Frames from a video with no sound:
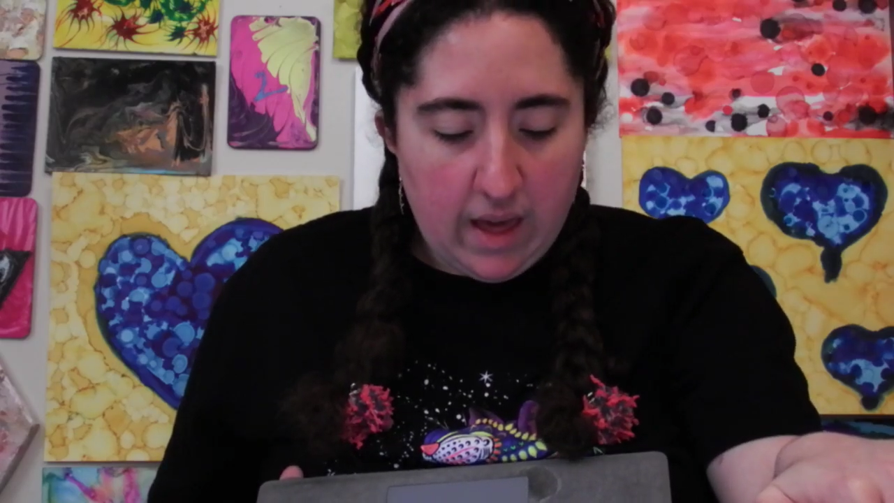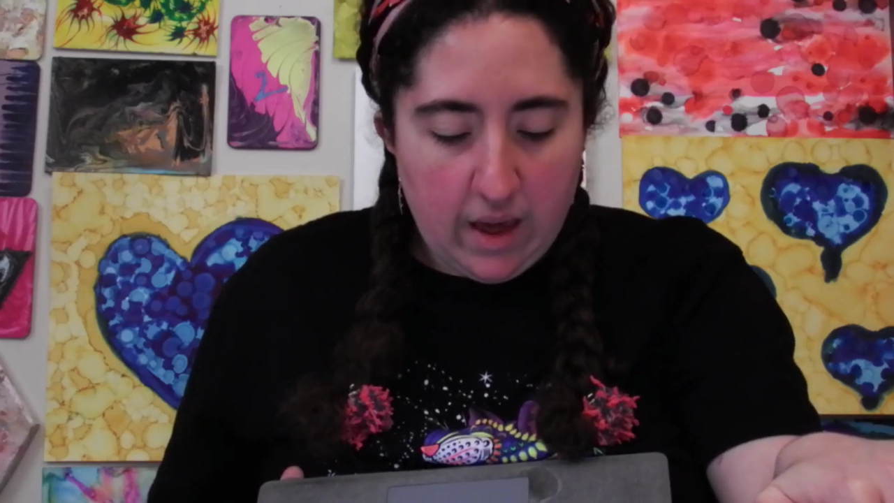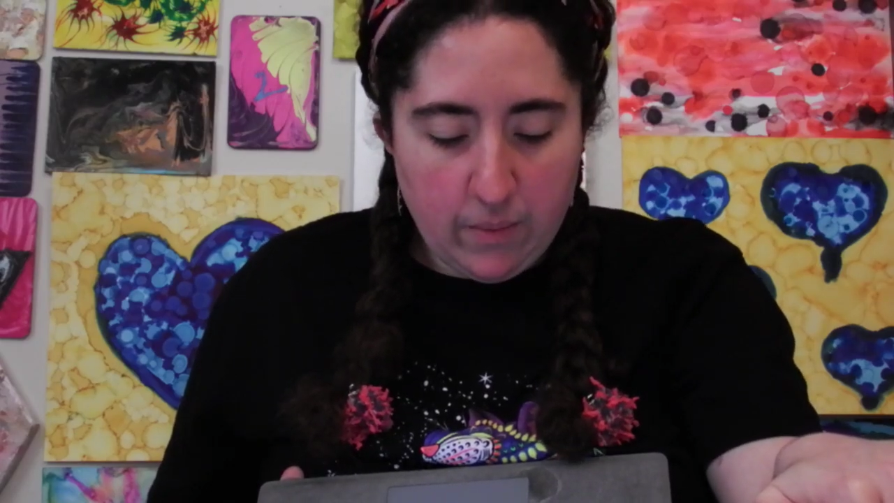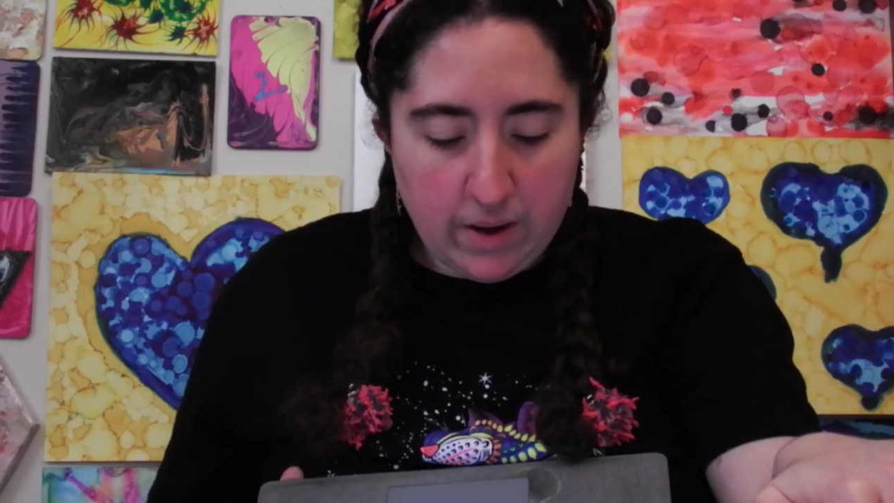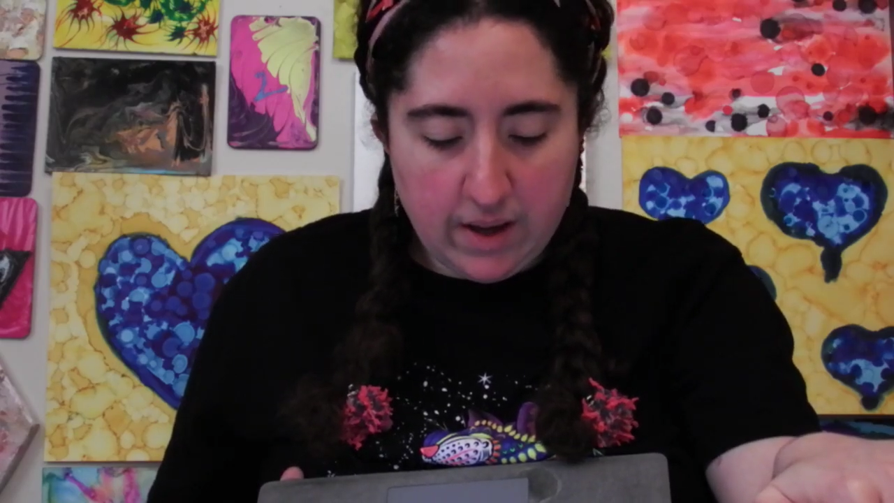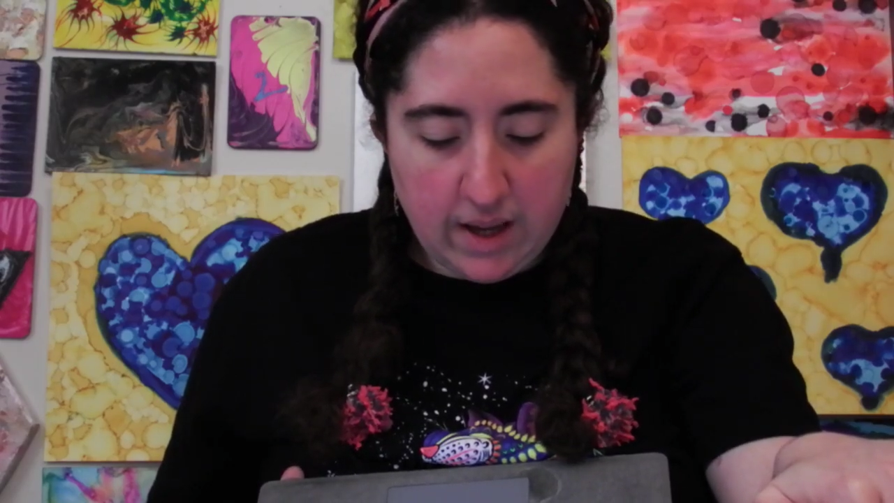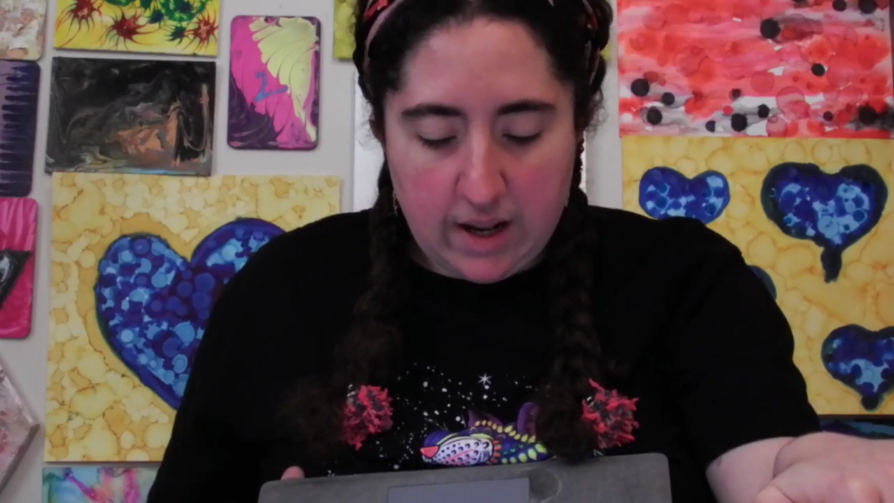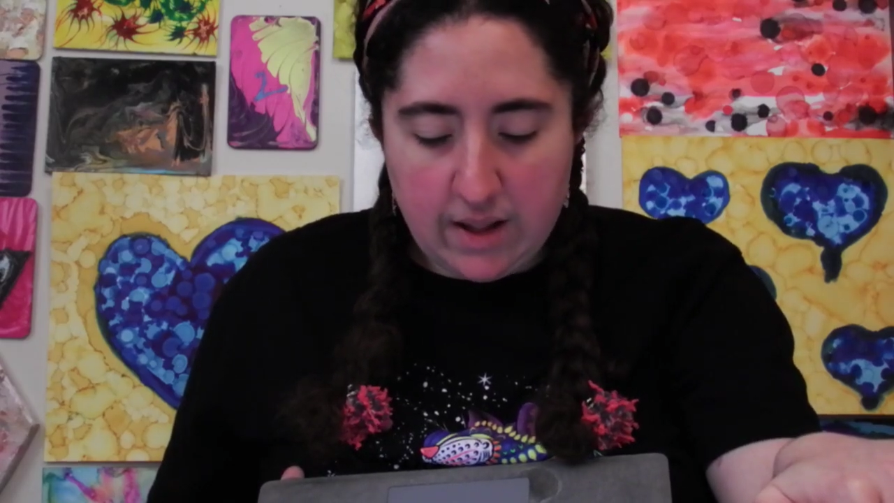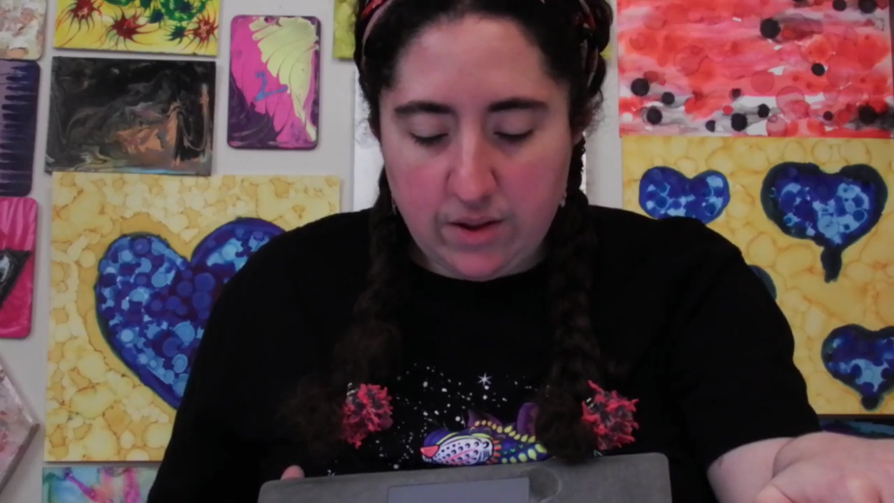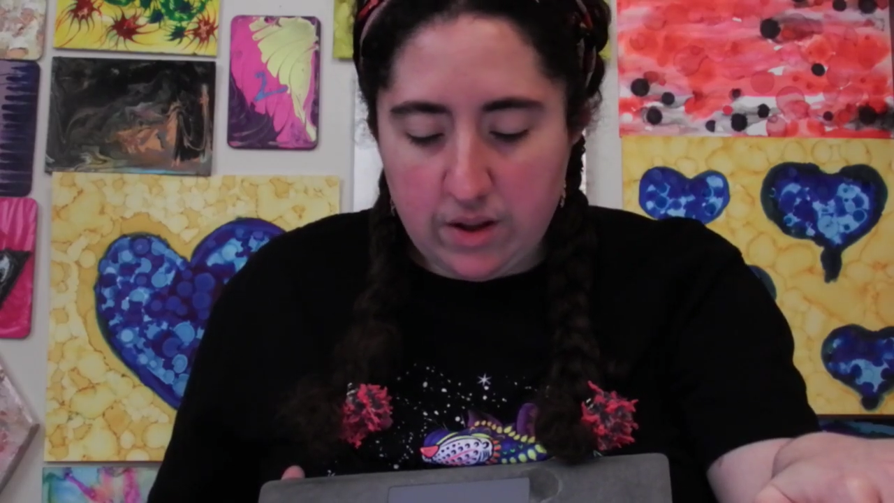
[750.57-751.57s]
And when
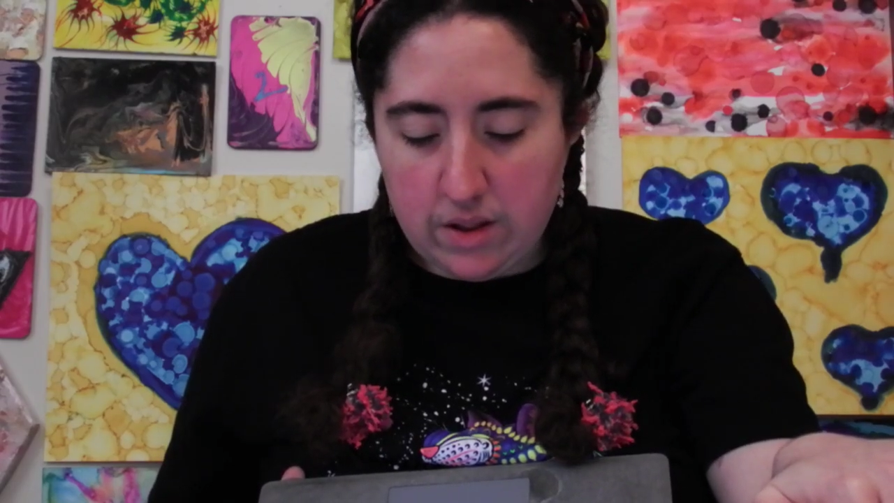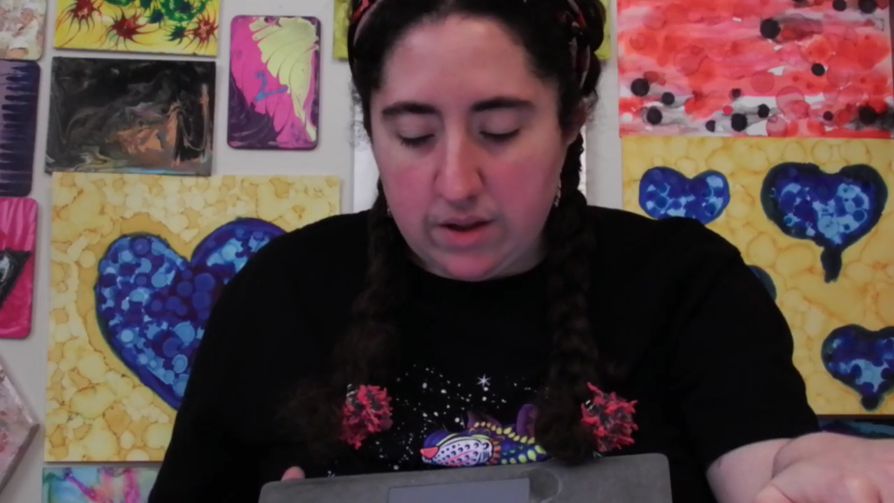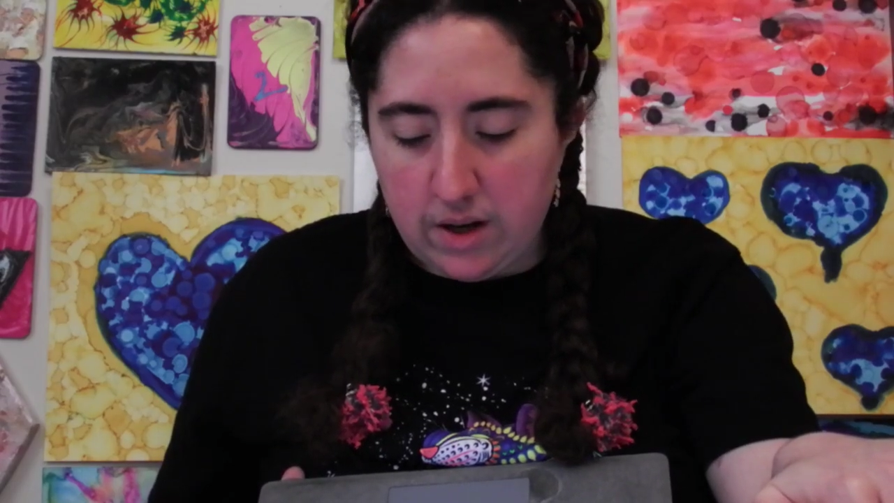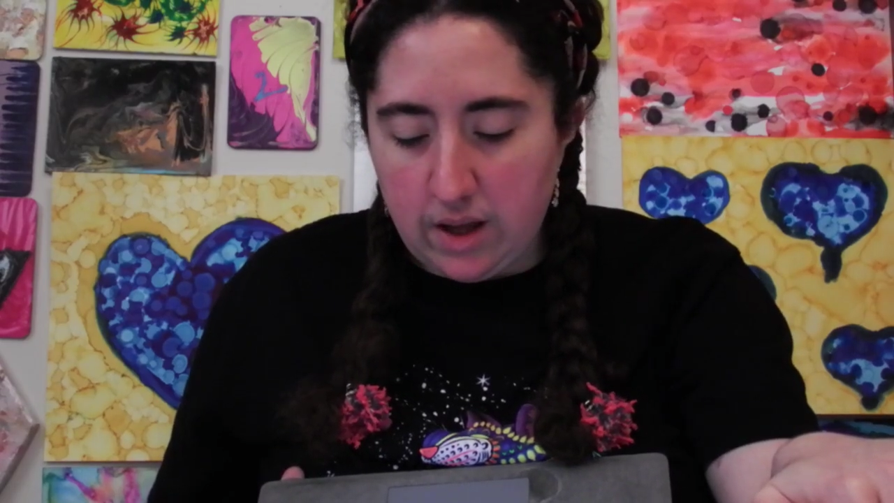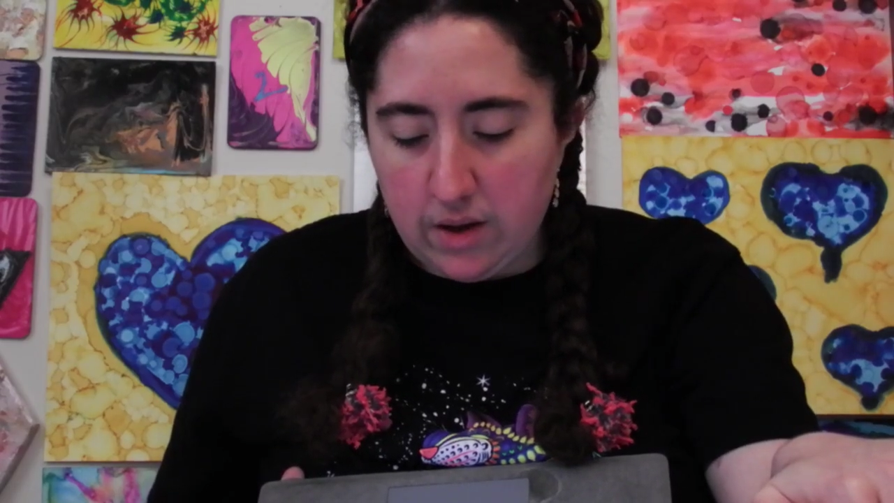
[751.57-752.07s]
King entered the city,